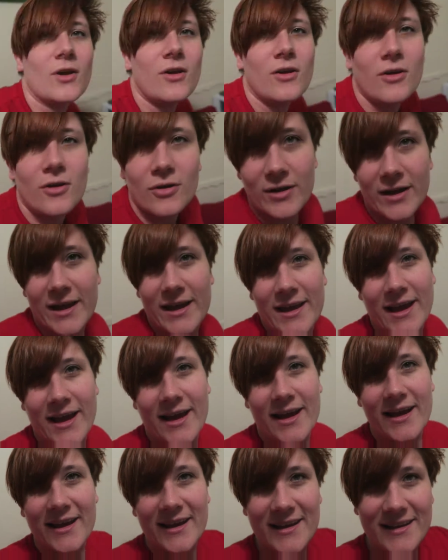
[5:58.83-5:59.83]
Oh, hey
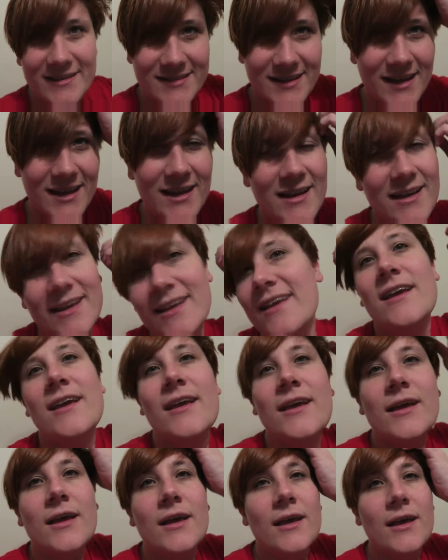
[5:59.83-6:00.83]
guys,
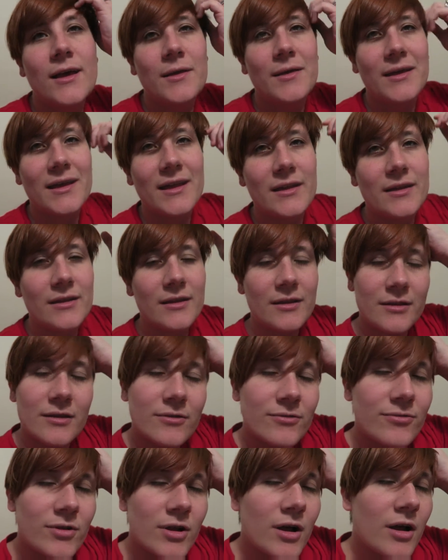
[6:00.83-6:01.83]
ending
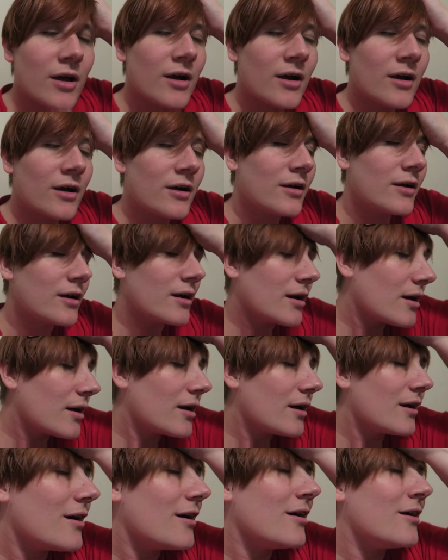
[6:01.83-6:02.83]
the vlog.
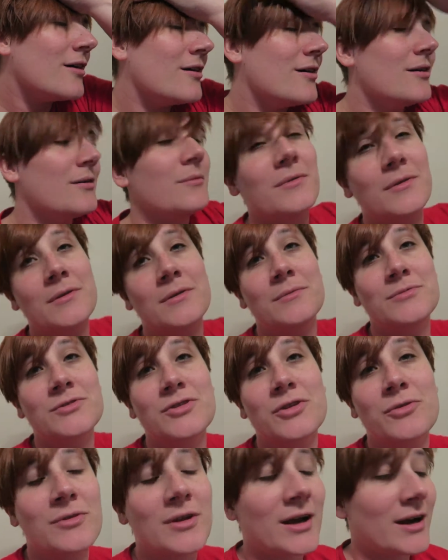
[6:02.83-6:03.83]
um I'm
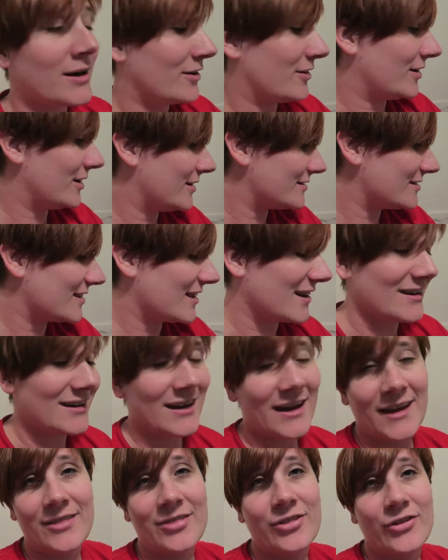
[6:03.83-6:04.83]
so tired. It's like
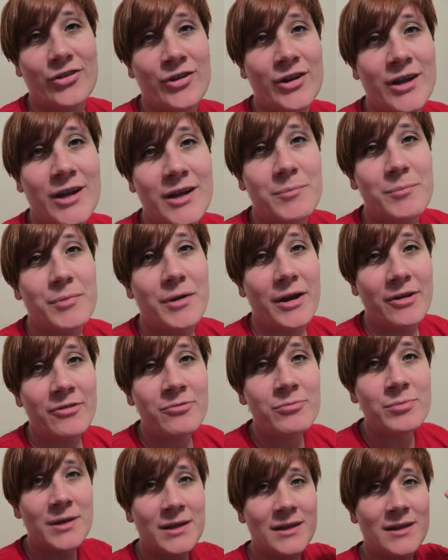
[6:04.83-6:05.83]
nine thirty, but
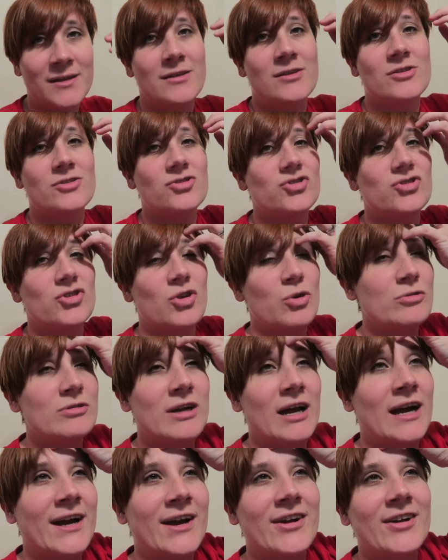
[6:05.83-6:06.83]
I've been so
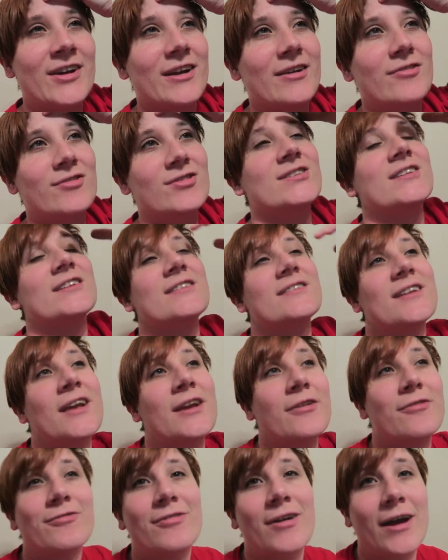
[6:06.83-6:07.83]
tired ever since
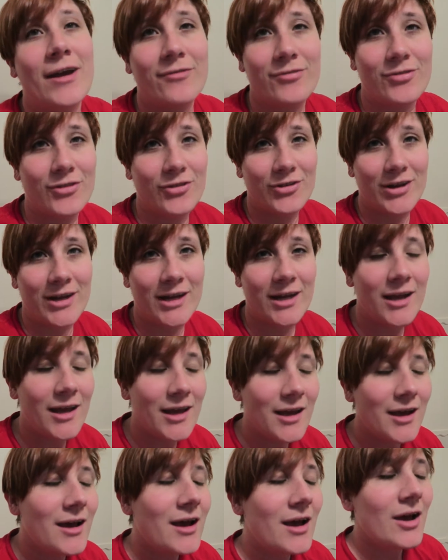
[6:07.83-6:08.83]
like five thirty.
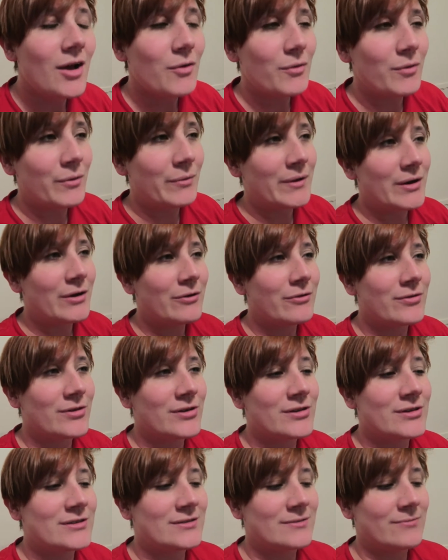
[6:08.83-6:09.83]
We went
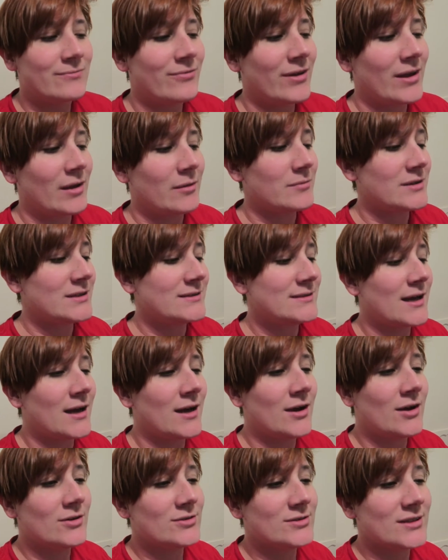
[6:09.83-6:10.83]
over to some family's
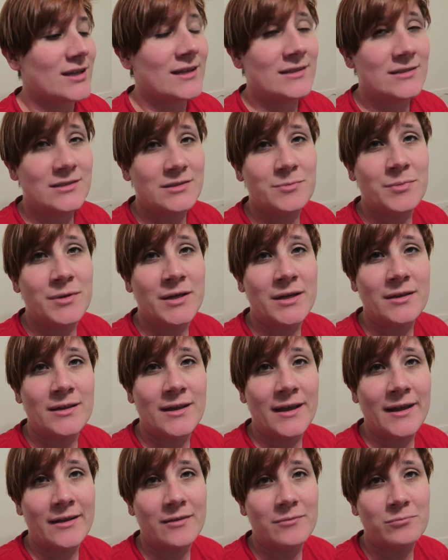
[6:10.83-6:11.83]
house and spent
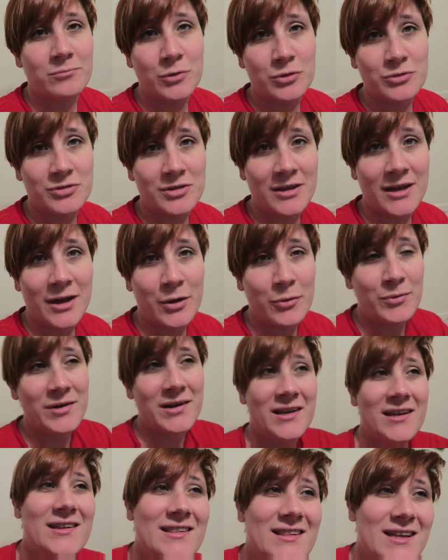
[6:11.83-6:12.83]
like most of the day. We
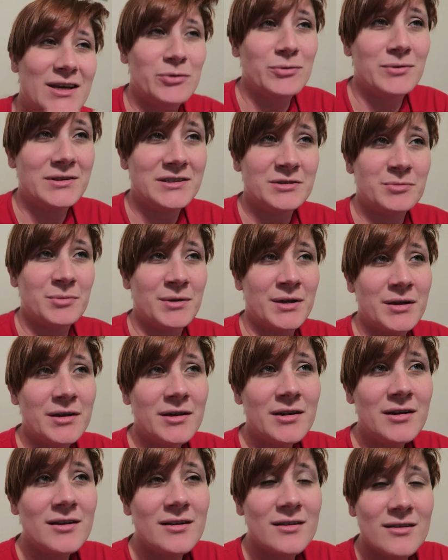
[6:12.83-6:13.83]
didn't think we'd
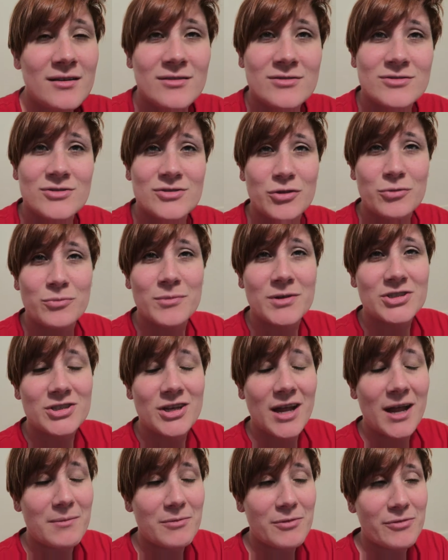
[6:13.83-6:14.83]
spend so much
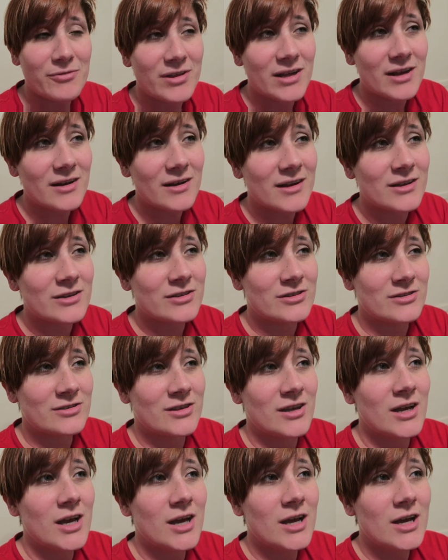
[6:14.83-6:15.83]
time over there
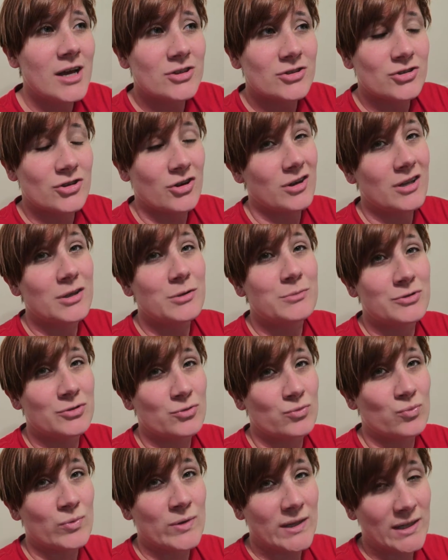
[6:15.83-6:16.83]
because Charlie
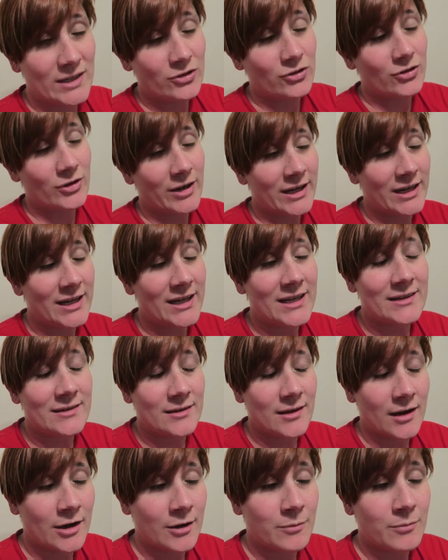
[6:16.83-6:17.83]
was really cranky
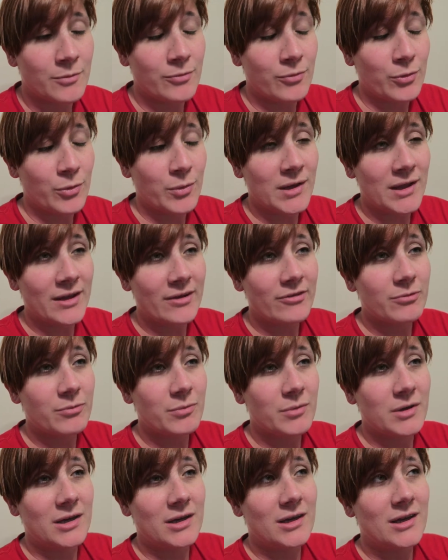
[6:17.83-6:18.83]
and tired before we left,
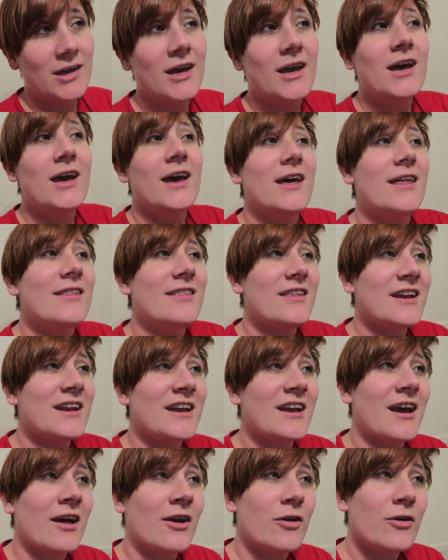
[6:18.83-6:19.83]
but then
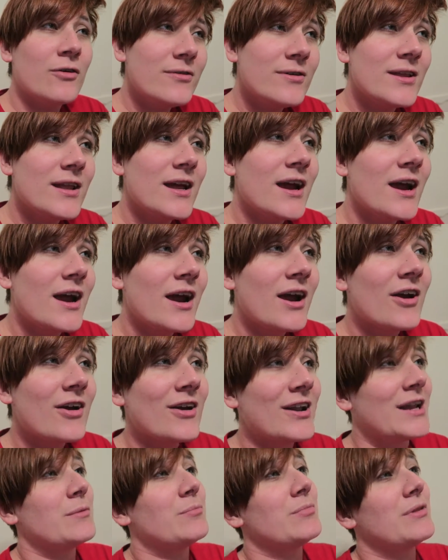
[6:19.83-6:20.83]
he got over there
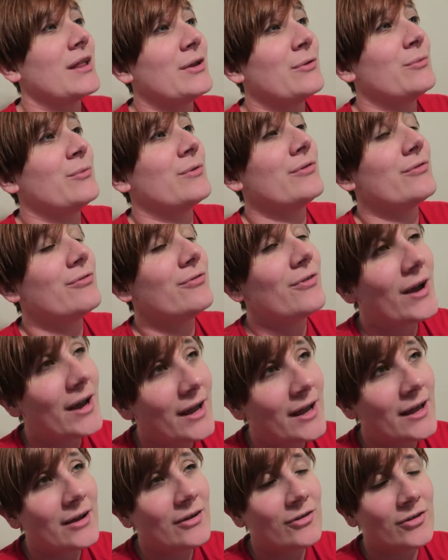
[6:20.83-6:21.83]
and he played with
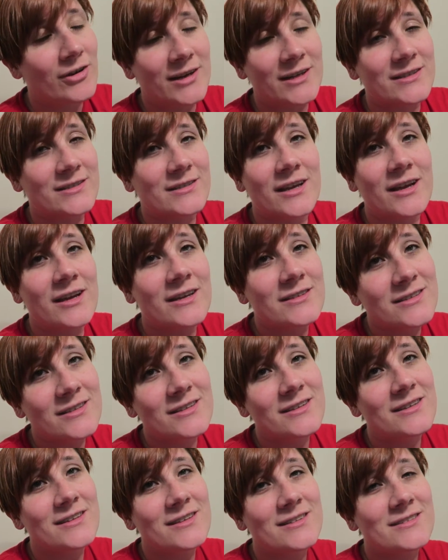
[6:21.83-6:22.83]
friend or his
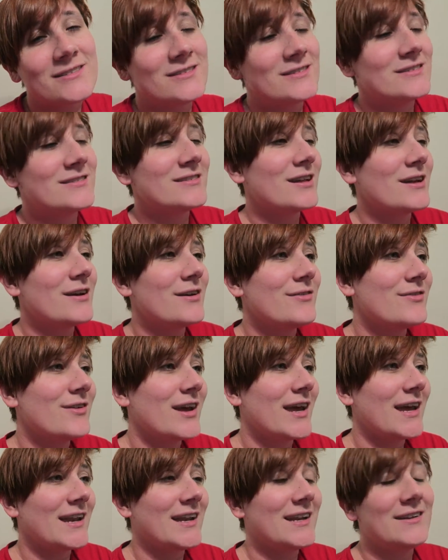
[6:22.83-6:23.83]
cousins and stuff,
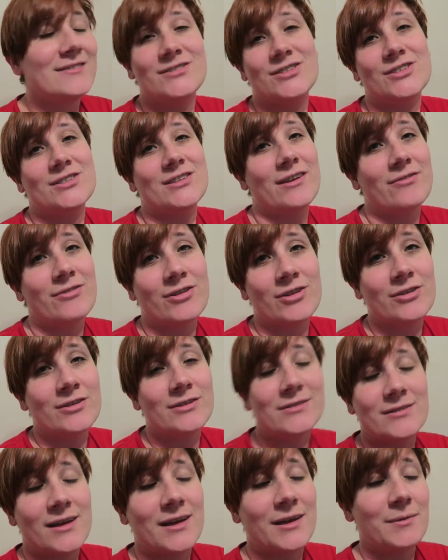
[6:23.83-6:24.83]
and he was just having a
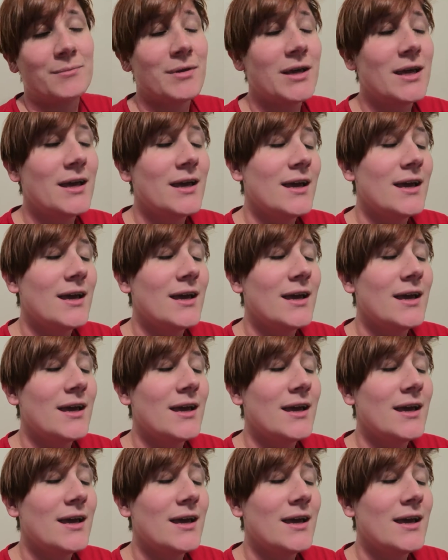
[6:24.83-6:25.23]
good time.